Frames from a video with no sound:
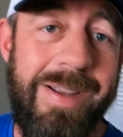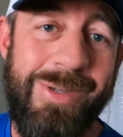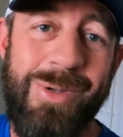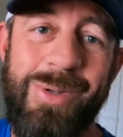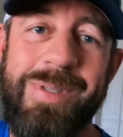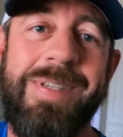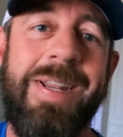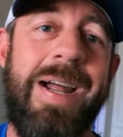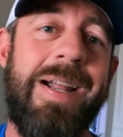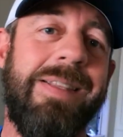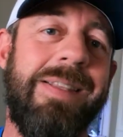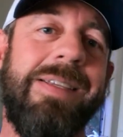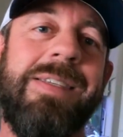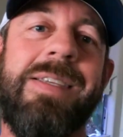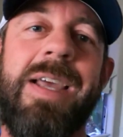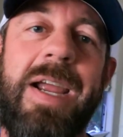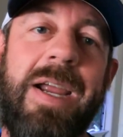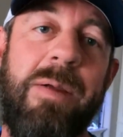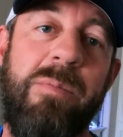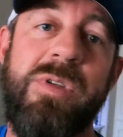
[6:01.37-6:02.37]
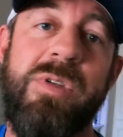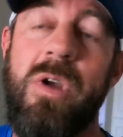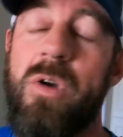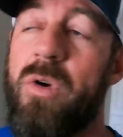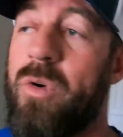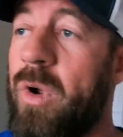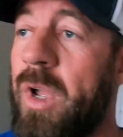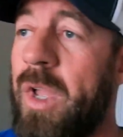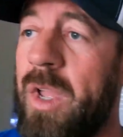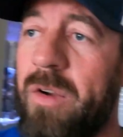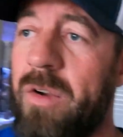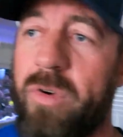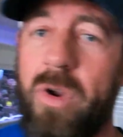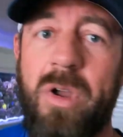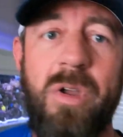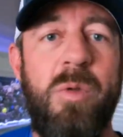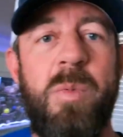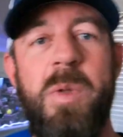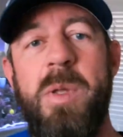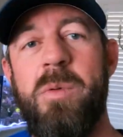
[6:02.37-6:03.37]
So it's not the same. So for
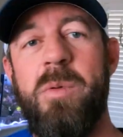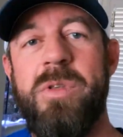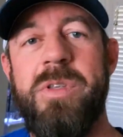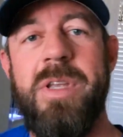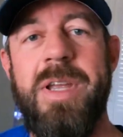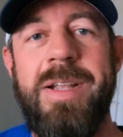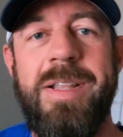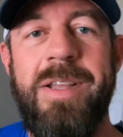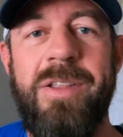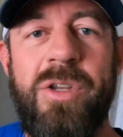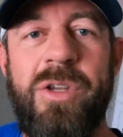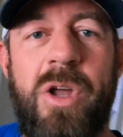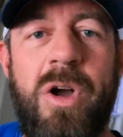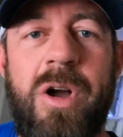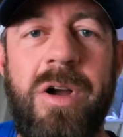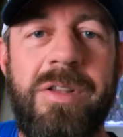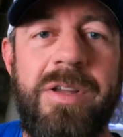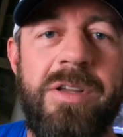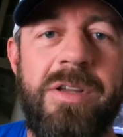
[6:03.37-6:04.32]
all you people saying that the dog